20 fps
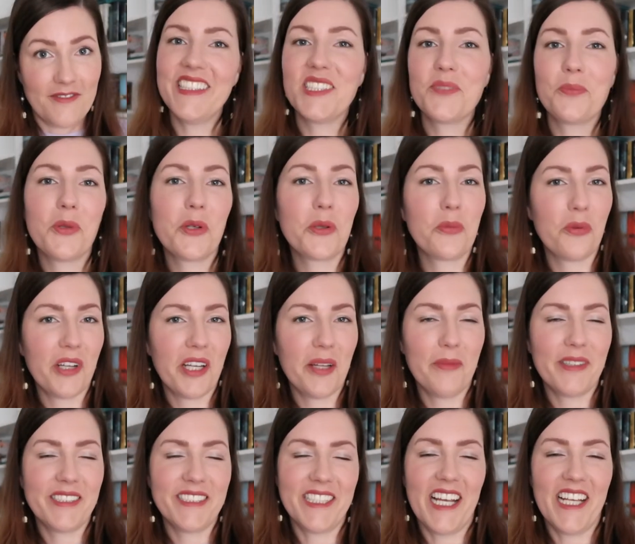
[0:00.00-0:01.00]
This book pretty
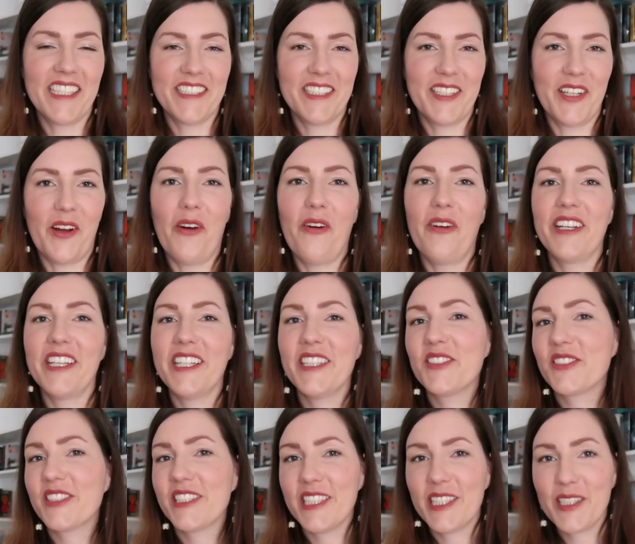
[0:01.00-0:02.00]
much has it all: an
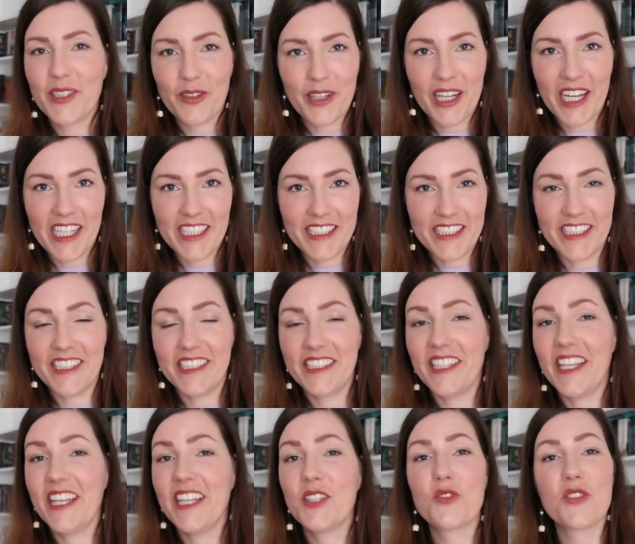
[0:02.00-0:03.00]
interesting
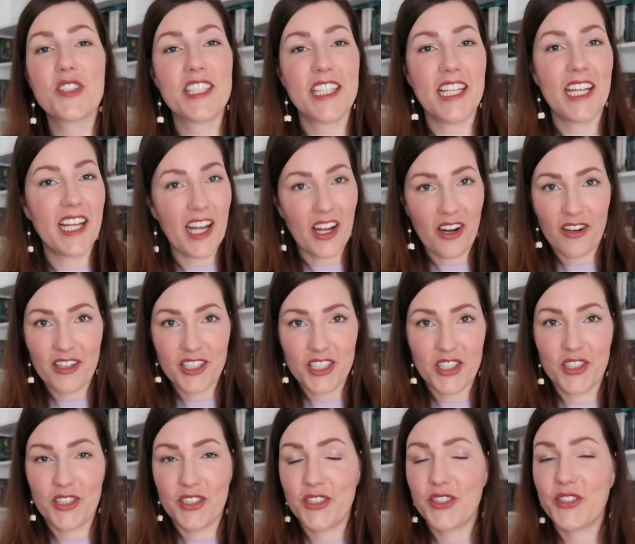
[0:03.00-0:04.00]
location, interesting
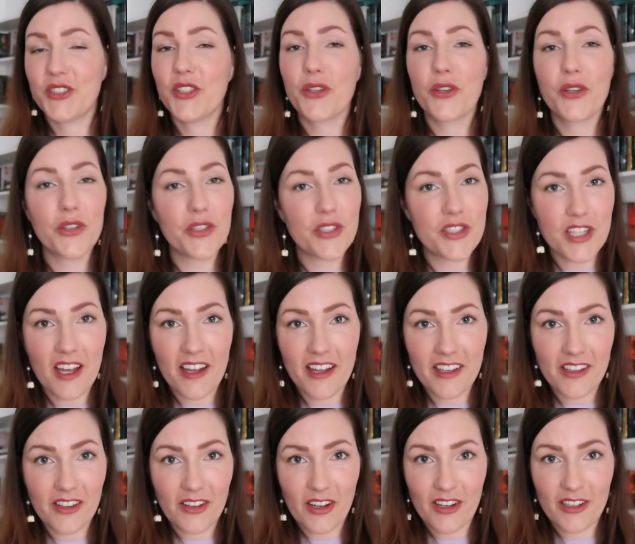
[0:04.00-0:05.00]
characters, good
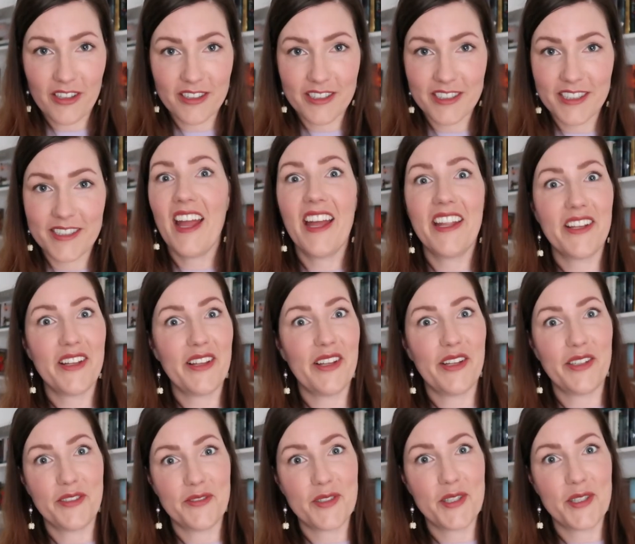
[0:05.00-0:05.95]
dialogues, and a lot of